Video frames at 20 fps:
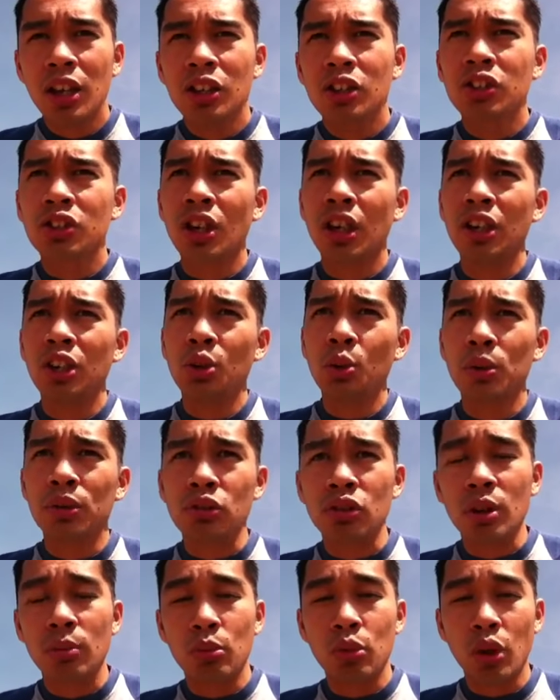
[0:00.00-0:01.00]
start doing
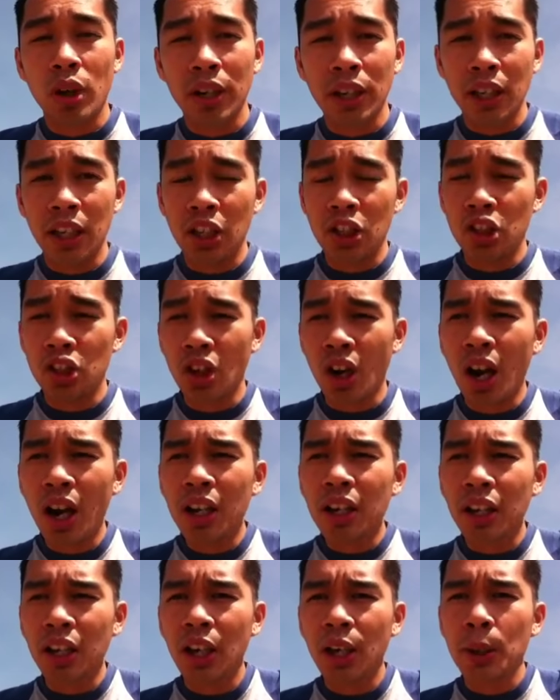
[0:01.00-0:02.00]
some running and
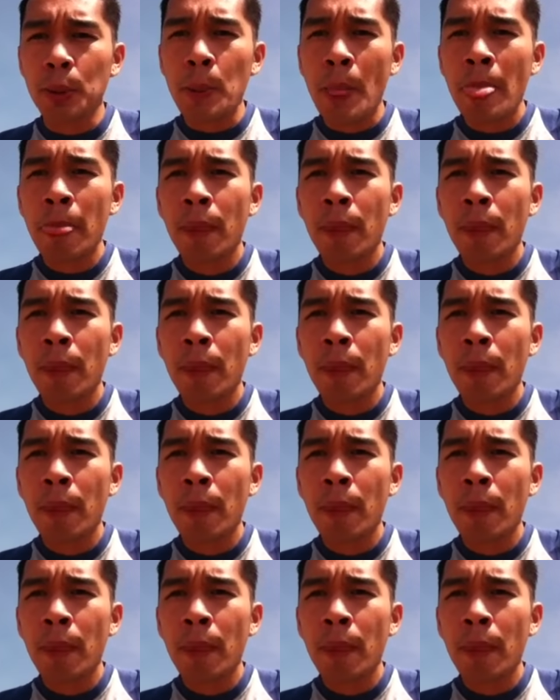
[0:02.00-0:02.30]
jogging.